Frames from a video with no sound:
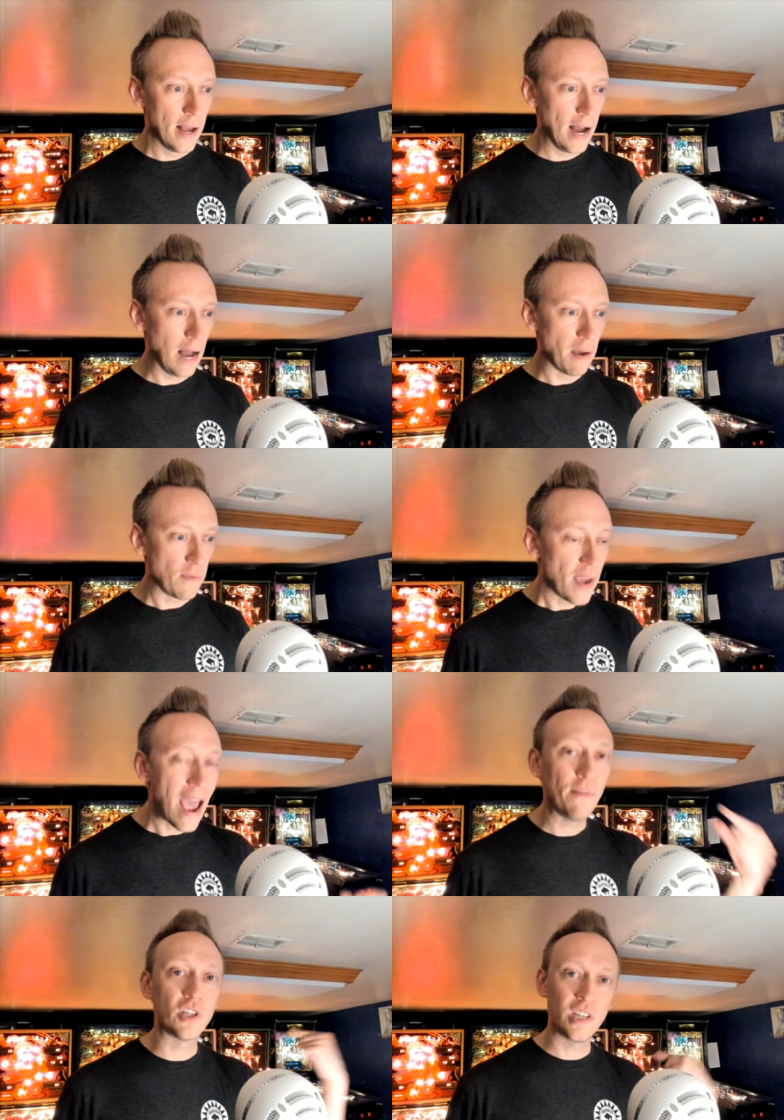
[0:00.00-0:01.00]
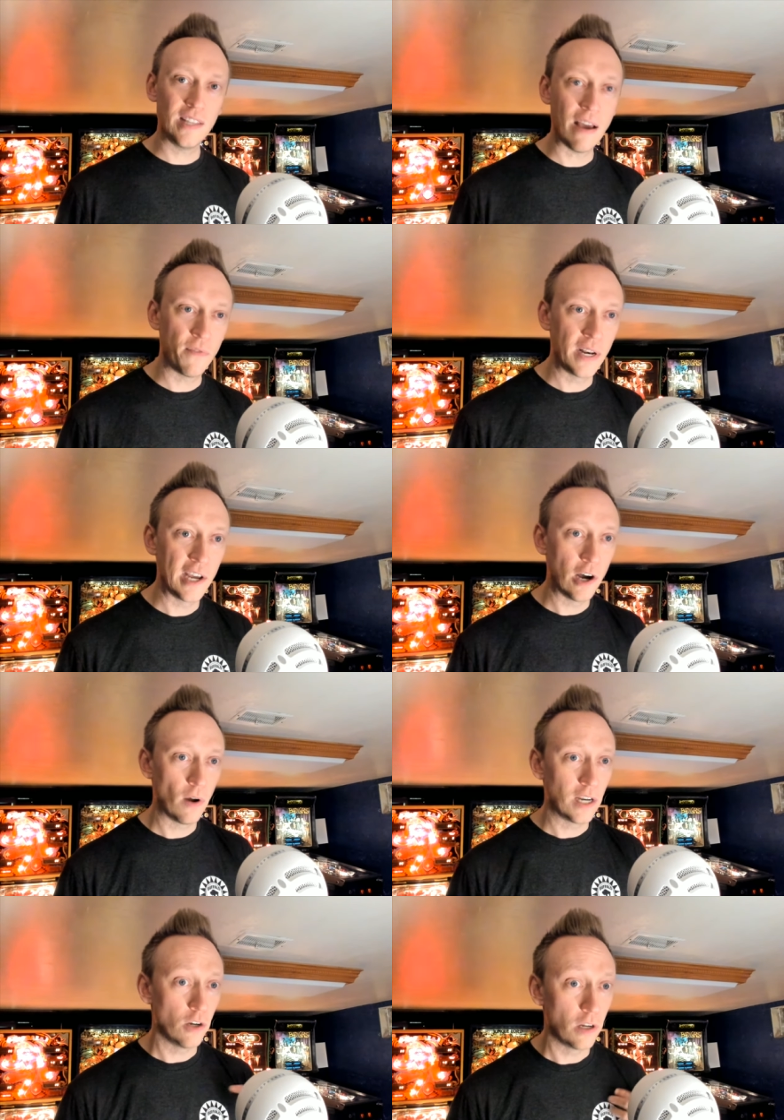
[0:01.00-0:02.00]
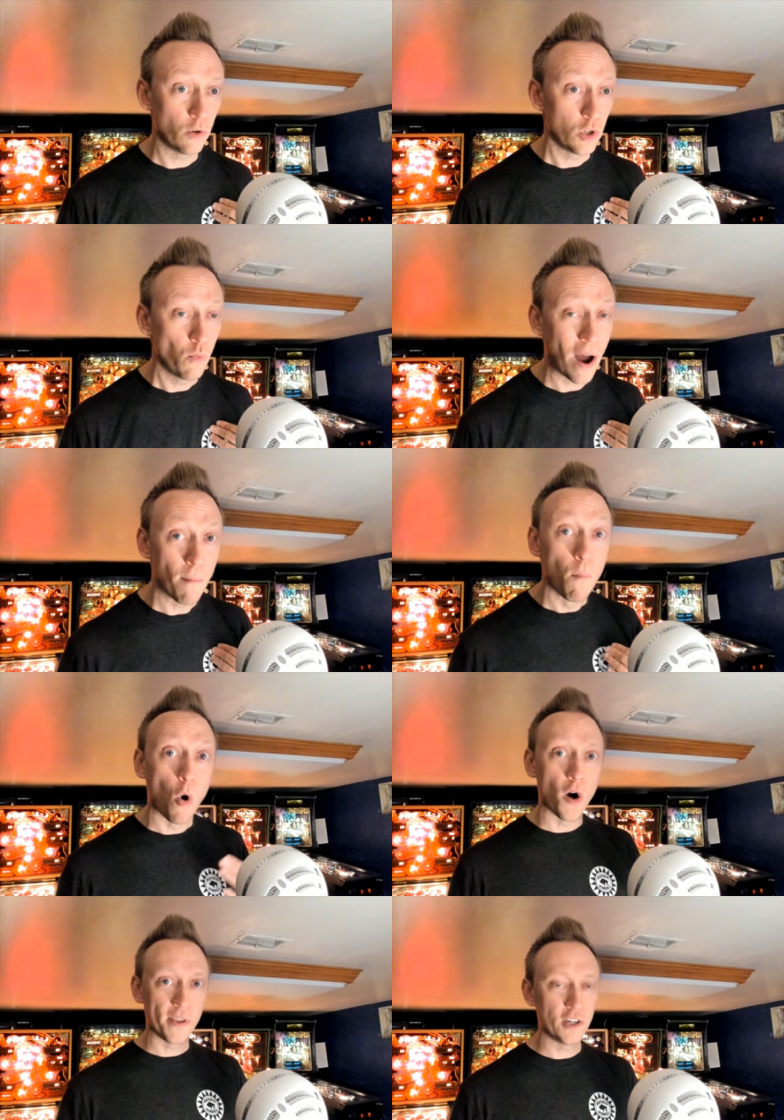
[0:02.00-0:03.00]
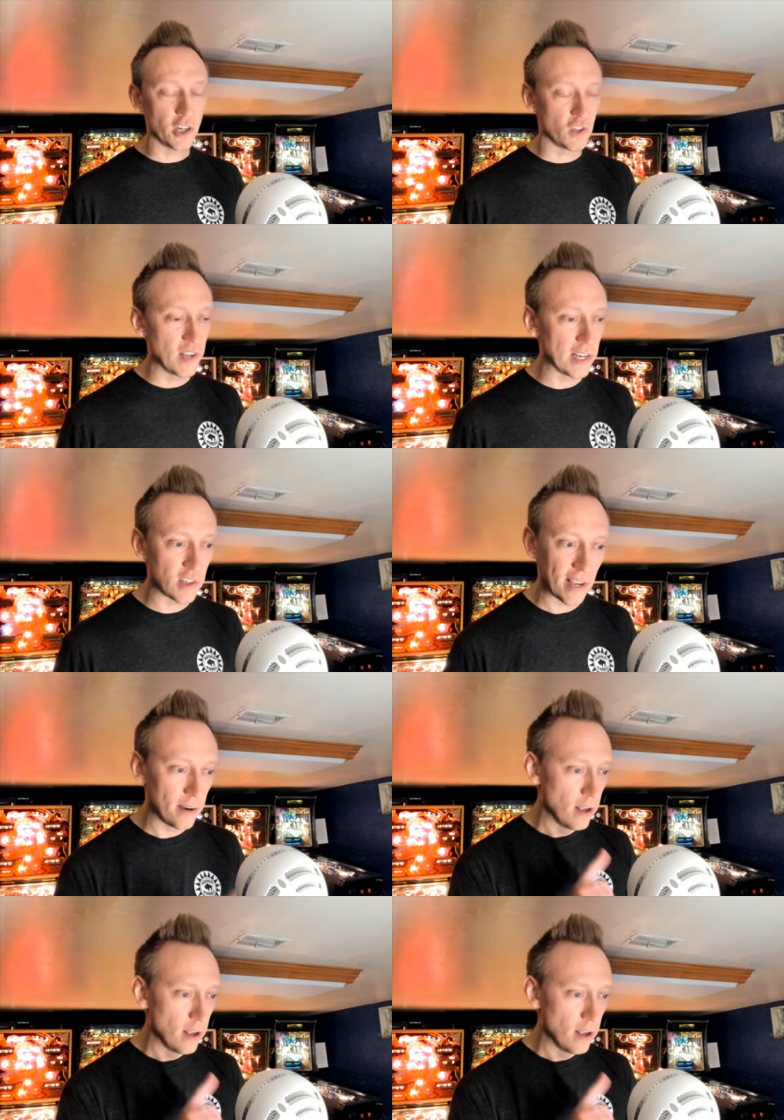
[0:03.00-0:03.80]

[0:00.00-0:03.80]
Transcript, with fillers: If you haven't seen that video and you want more than just this, then